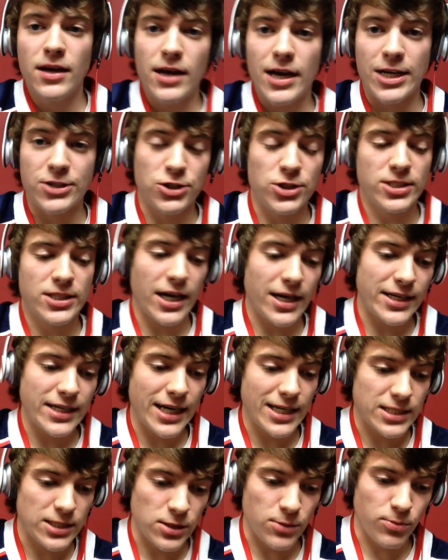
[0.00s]
it just kind of
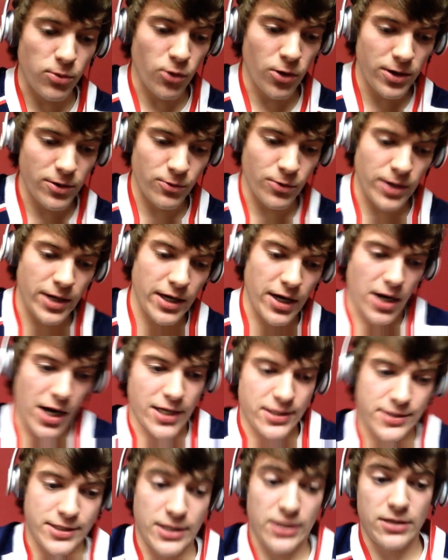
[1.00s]
got to the point where
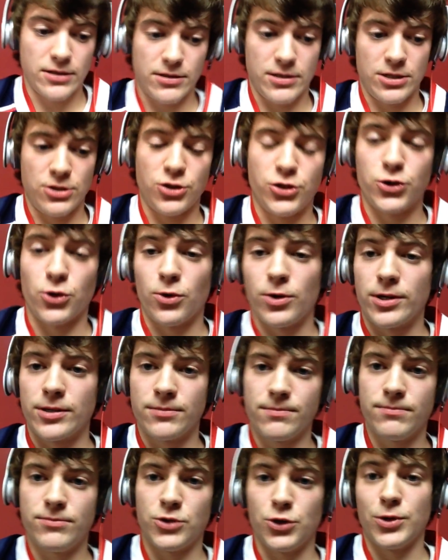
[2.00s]
I didn't
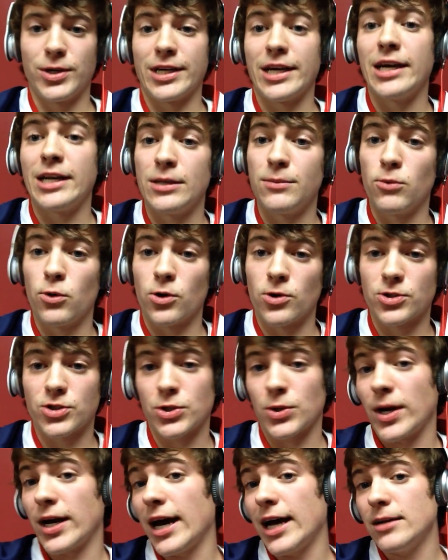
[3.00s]
enjoy doing it anymore.
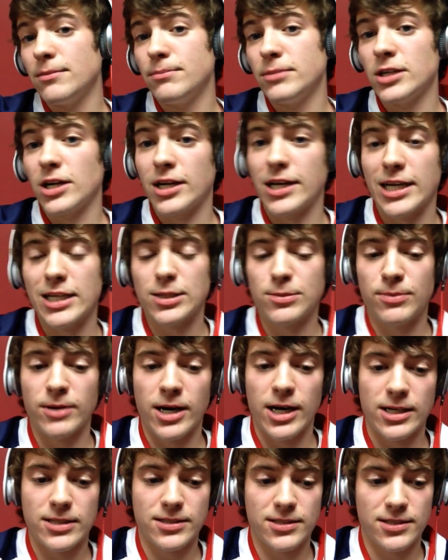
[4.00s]
So I hadn't been on
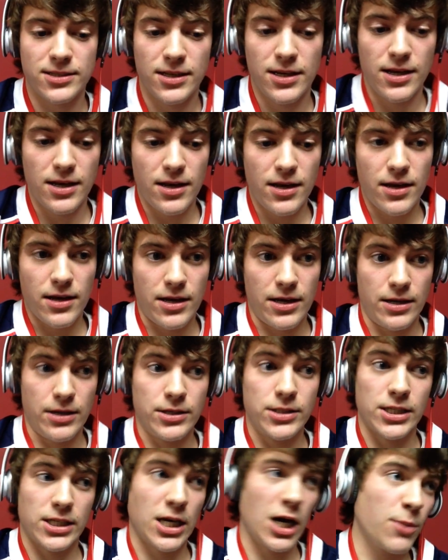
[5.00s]
Xbox
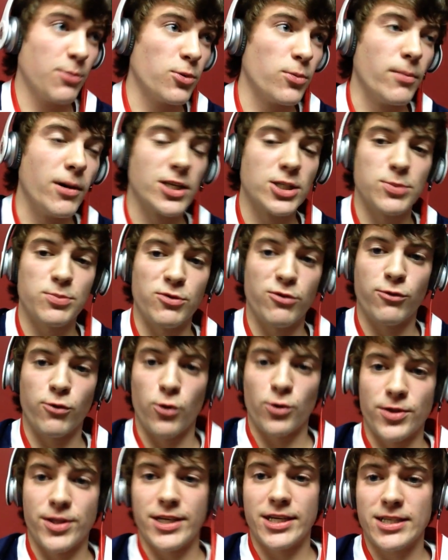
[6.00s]
in a couple months
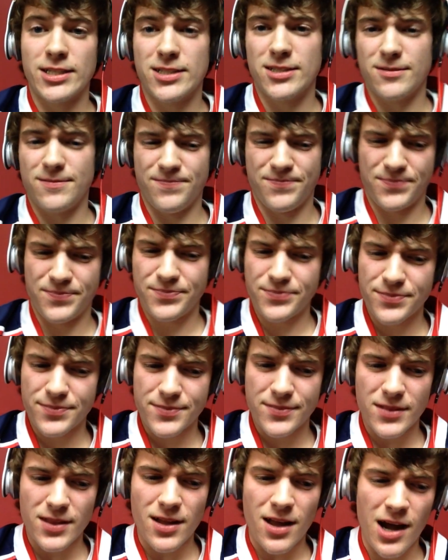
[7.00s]
before this.
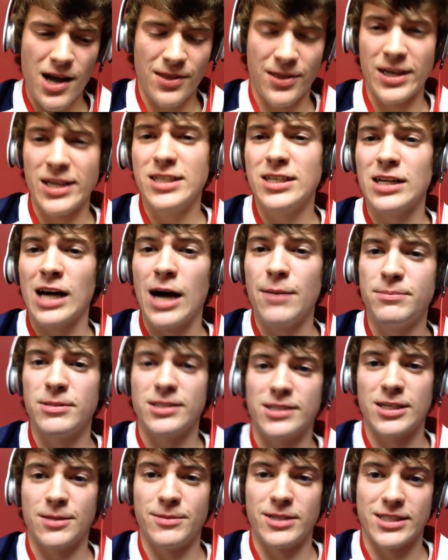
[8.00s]
I think Clappy
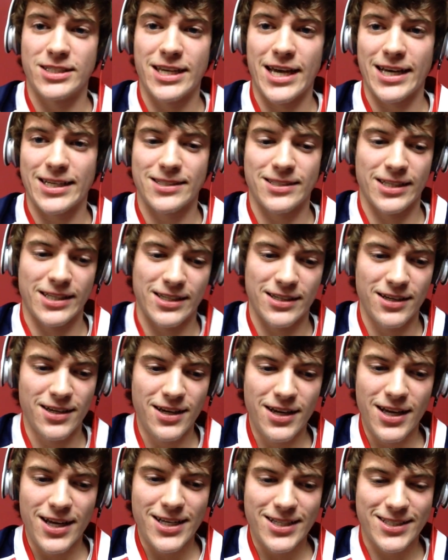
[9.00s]
sent me a text like
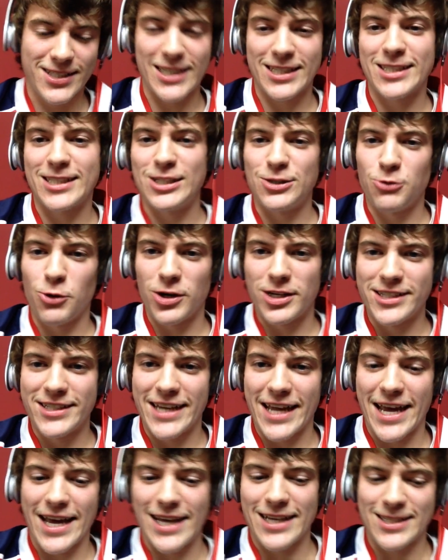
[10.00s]
sixty-one
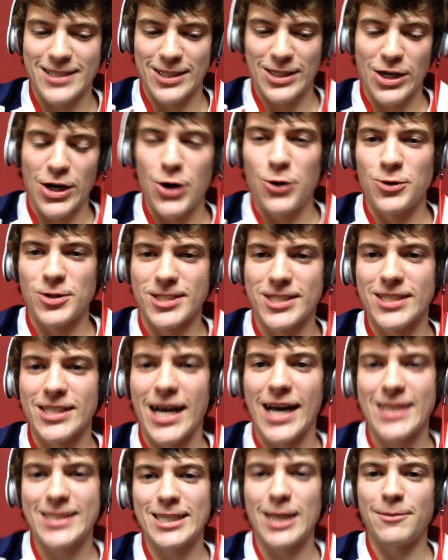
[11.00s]
days ago was the
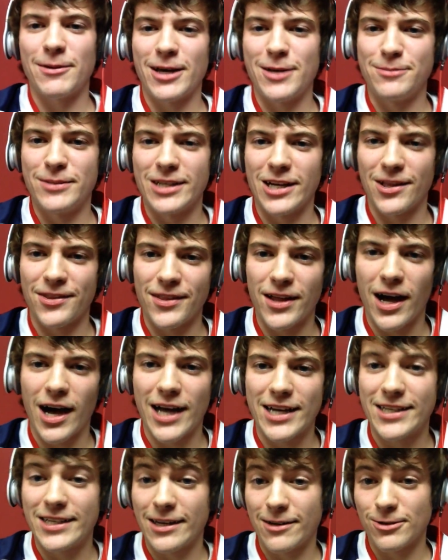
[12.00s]
last time I had been
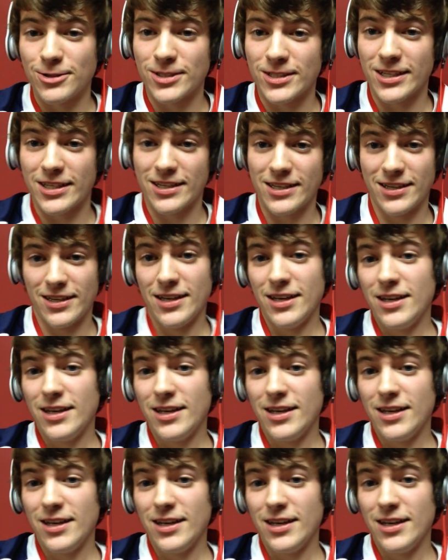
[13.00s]
online, and I was like,